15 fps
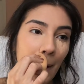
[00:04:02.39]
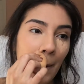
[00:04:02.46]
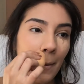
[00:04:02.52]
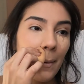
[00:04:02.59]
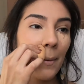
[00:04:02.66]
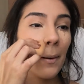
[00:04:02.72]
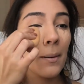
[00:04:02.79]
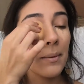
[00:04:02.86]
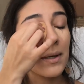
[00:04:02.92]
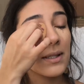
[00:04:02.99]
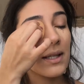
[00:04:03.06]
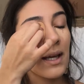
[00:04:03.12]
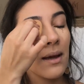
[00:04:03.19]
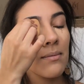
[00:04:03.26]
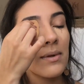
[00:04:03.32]
other room because
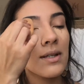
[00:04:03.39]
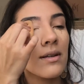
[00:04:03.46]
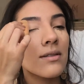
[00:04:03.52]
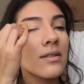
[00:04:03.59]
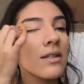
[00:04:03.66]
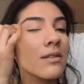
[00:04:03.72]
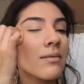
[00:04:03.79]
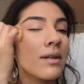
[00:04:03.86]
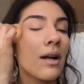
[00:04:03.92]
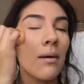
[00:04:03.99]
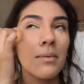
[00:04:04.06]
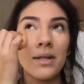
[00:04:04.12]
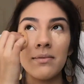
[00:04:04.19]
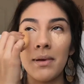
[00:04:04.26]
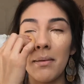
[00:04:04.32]
he can't be downstairs right now
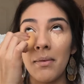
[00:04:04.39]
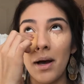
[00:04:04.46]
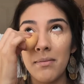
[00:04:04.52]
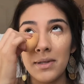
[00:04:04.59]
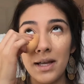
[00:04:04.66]
because my mom